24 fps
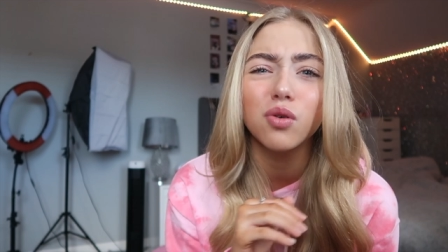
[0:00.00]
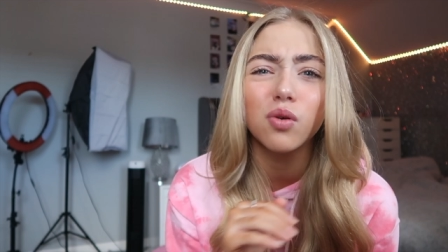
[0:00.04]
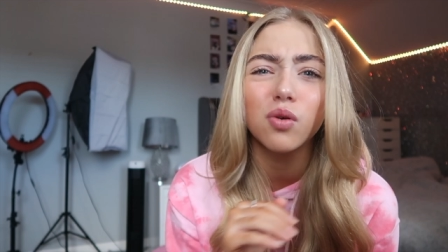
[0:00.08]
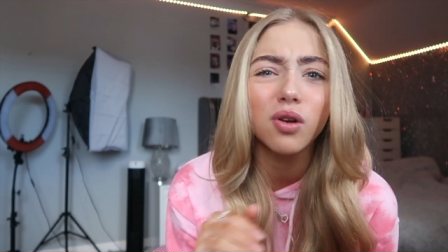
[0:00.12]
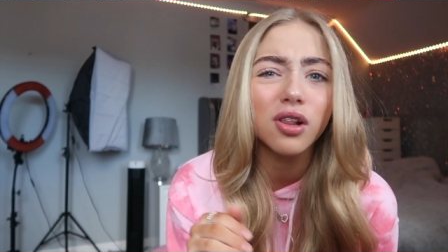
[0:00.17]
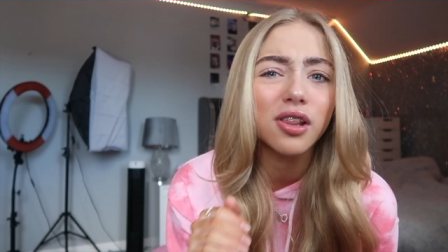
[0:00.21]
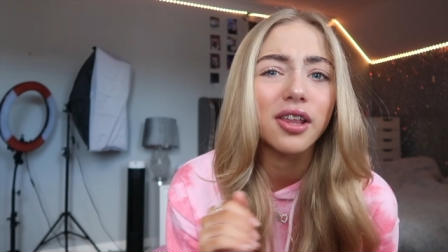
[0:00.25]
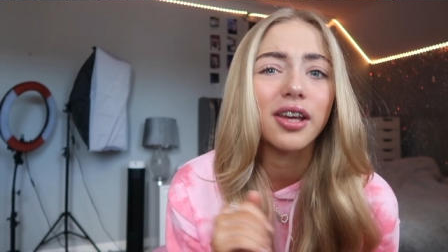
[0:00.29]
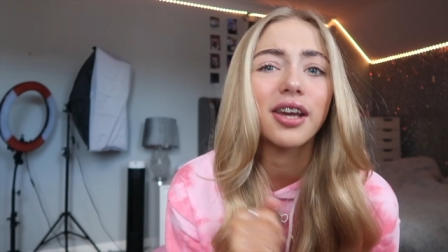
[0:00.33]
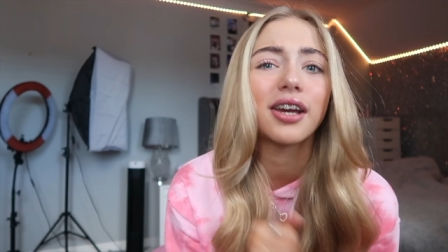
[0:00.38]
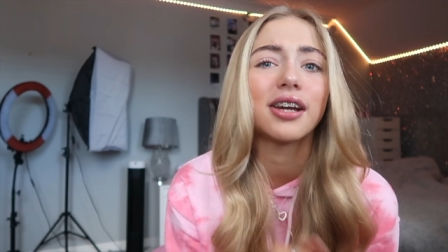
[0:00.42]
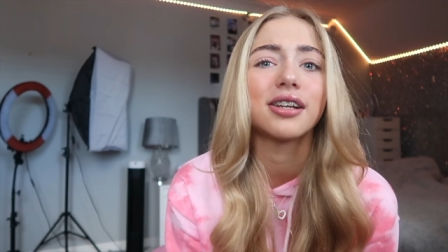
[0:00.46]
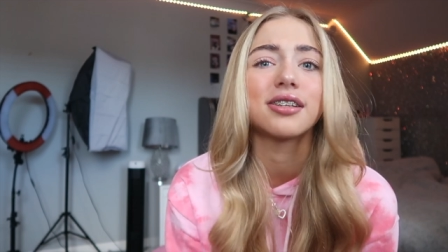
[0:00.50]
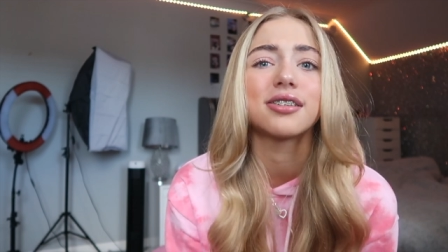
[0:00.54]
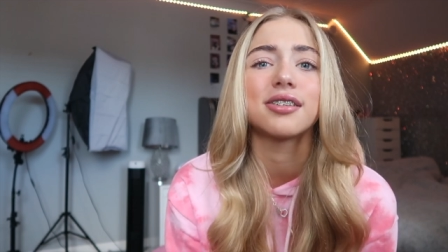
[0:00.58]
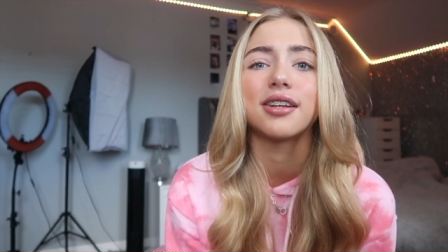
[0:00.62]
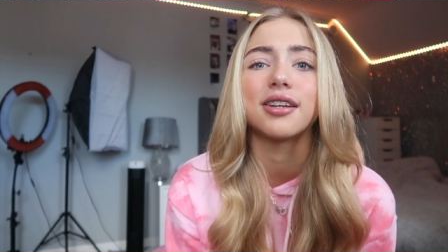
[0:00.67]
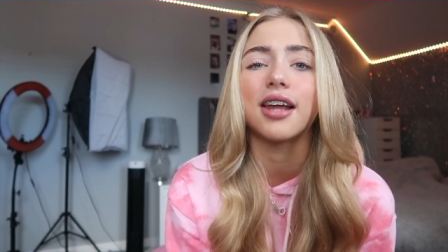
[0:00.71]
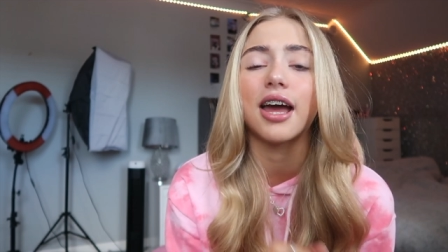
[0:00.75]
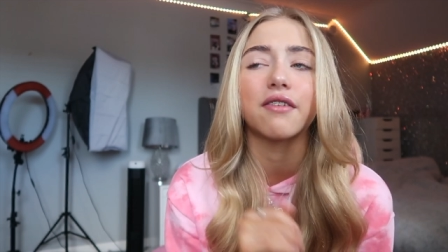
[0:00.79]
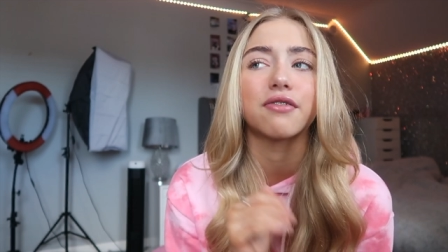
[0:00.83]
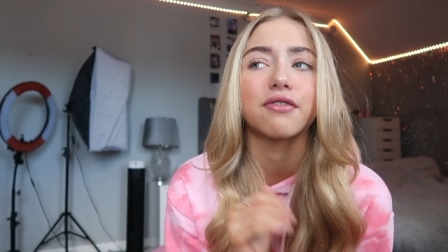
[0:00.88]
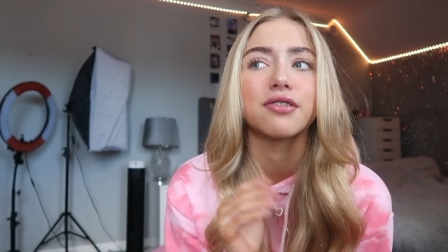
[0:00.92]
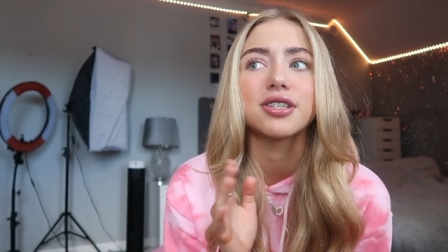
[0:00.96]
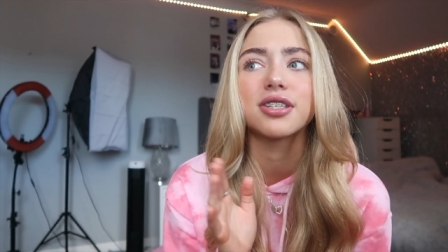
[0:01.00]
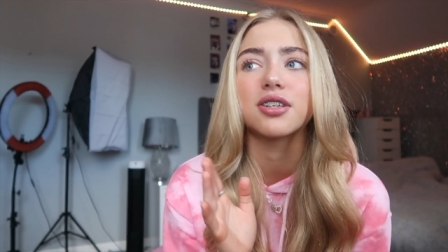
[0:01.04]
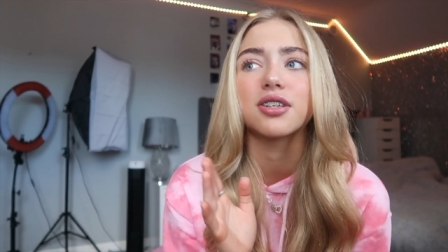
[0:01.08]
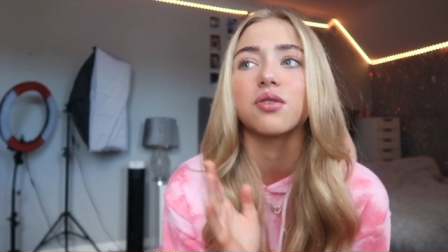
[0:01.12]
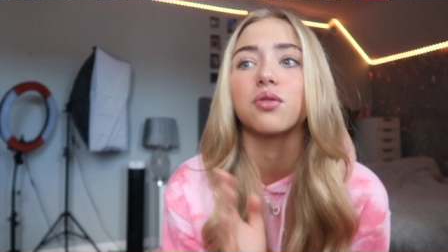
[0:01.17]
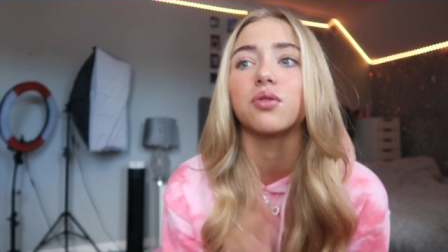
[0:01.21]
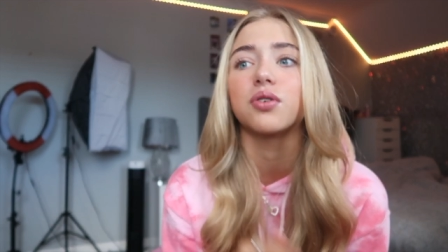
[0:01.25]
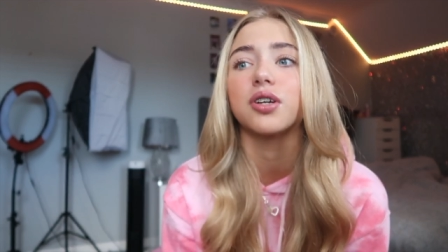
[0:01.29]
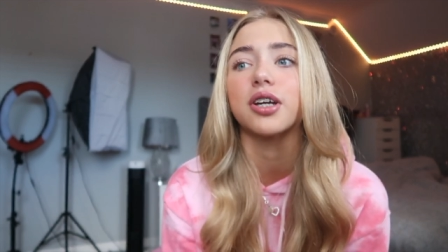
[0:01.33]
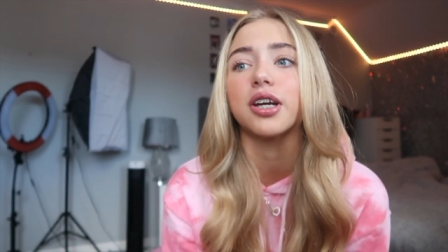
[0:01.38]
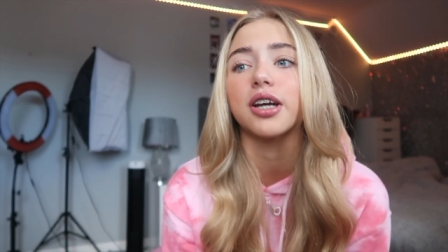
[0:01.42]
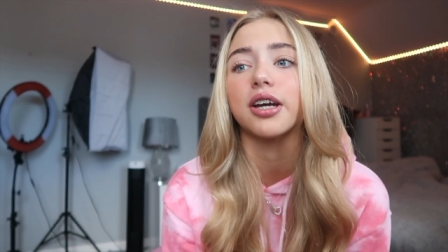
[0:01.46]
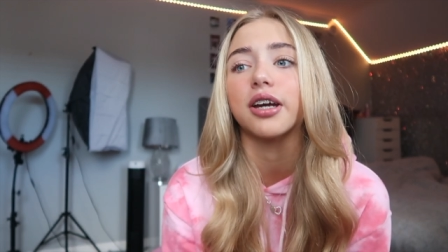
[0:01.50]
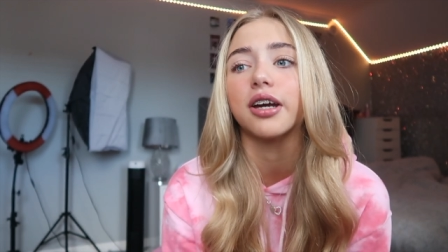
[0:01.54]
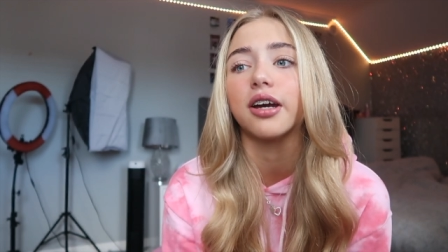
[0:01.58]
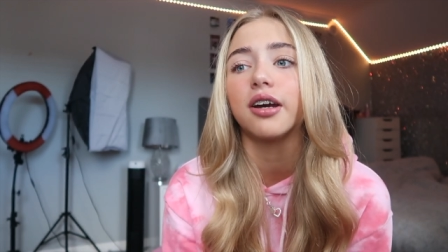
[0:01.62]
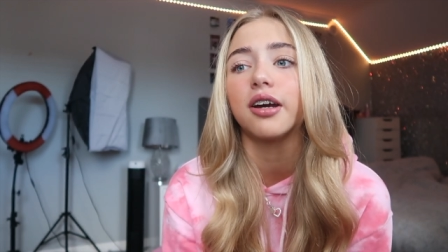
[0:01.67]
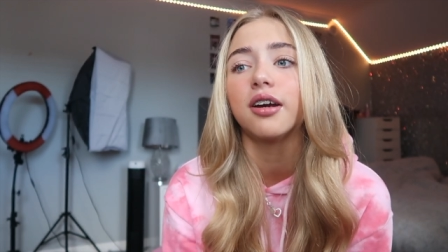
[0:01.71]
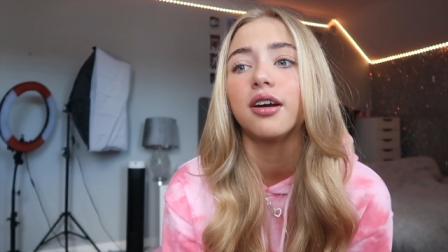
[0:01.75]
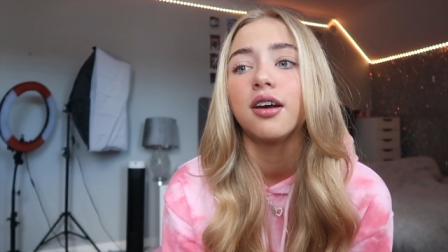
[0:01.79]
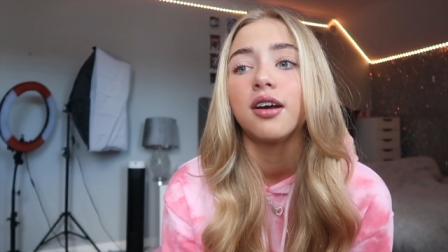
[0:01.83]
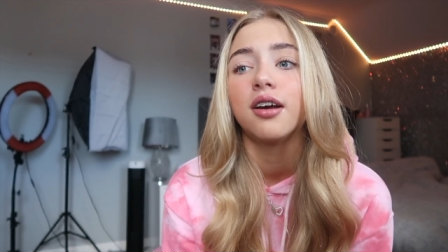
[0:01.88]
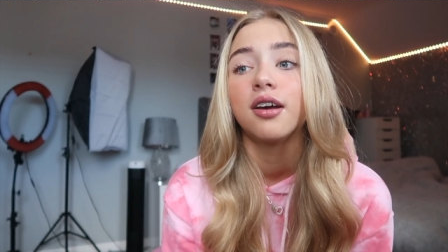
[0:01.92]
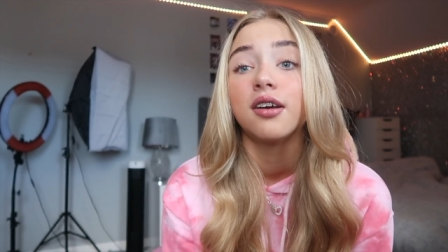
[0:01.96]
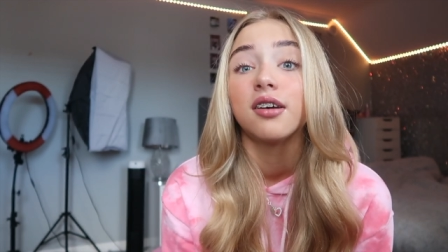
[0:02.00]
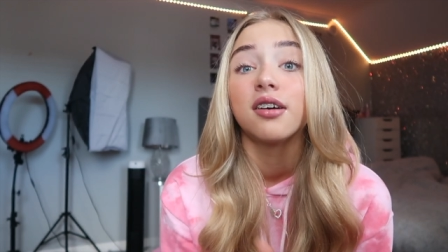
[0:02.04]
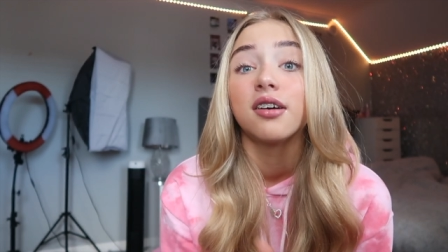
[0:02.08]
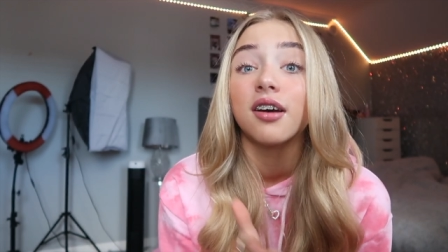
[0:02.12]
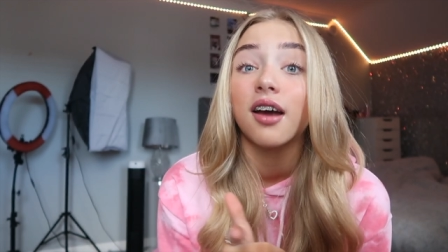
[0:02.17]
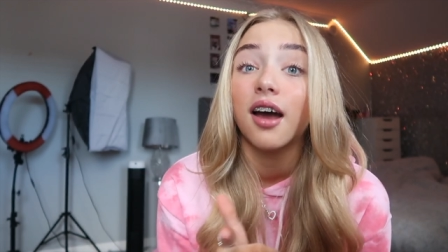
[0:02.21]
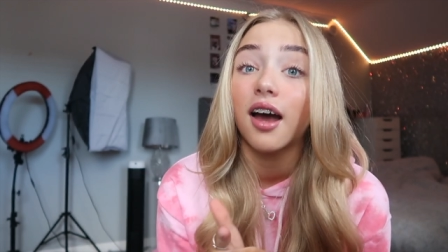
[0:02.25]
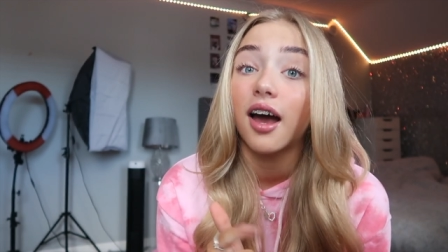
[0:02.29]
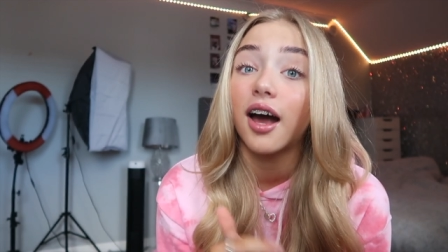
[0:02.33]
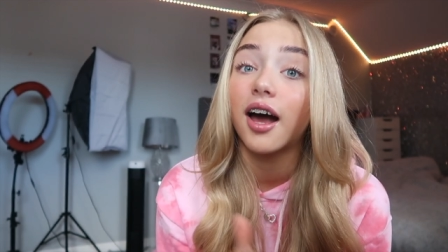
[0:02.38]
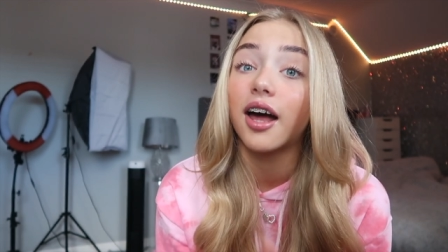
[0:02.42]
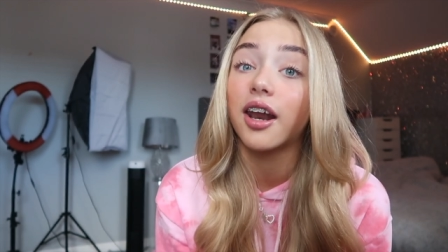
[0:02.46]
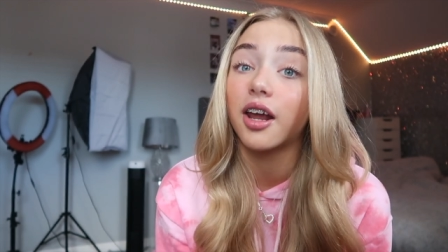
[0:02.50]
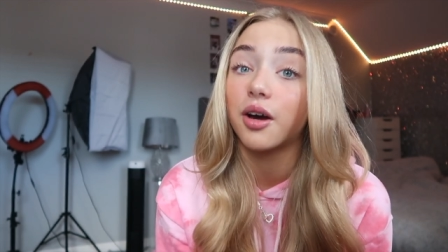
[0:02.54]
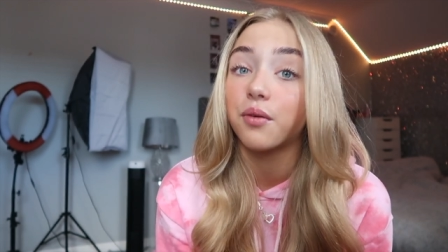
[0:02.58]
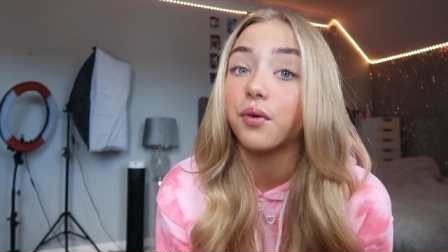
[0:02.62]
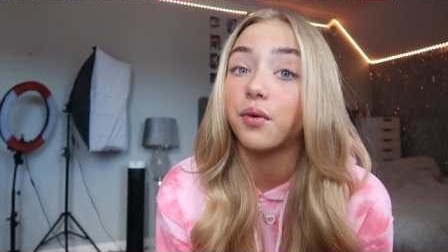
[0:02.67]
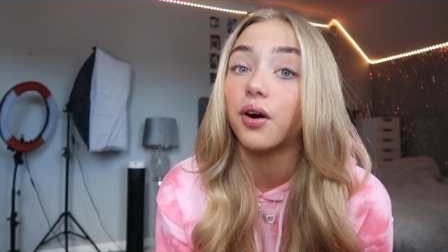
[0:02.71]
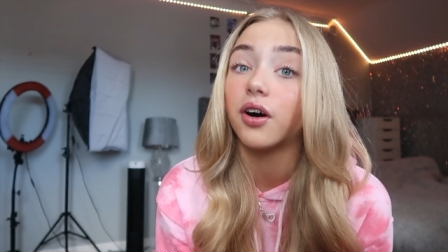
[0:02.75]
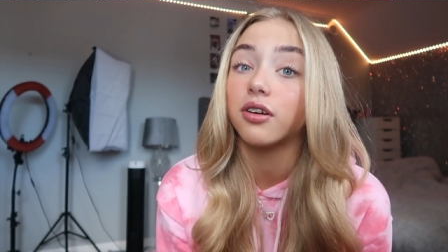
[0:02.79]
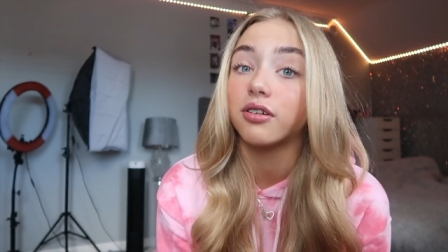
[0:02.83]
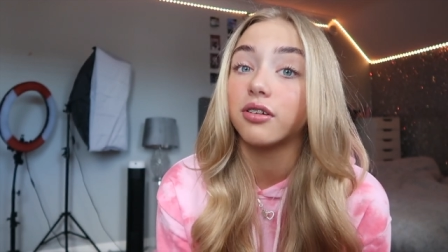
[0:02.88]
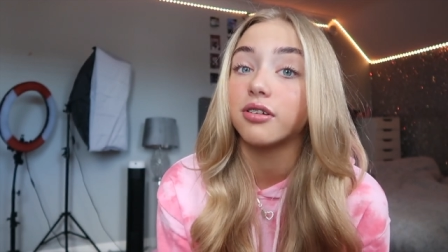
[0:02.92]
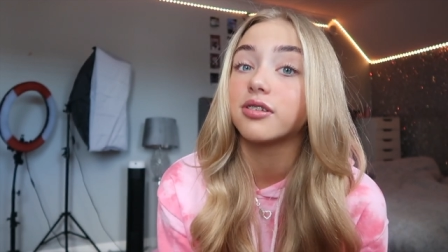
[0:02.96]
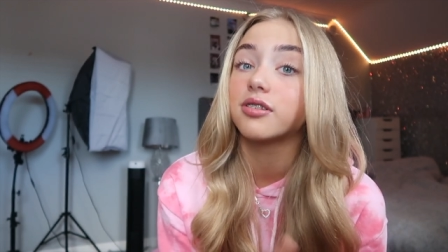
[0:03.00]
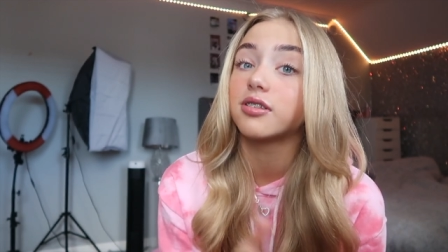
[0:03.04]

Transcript: all of the kids in every single year, and I won.